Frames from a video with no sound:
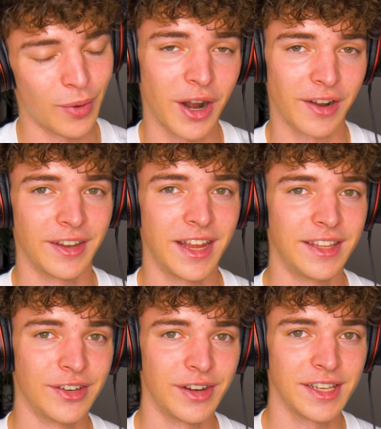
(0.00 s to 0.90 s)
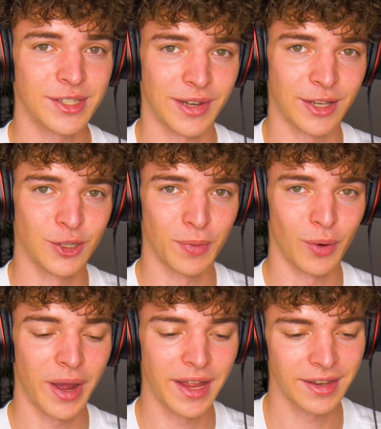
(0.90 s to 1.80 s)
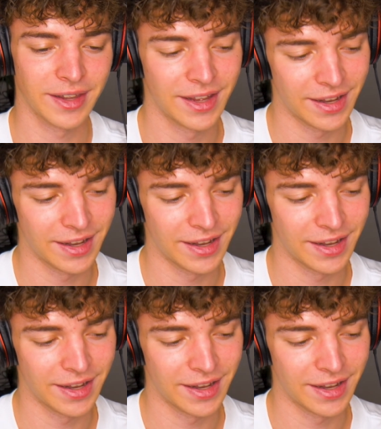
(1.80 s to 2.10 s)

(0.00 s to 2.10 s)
180 degrees, so like super wide.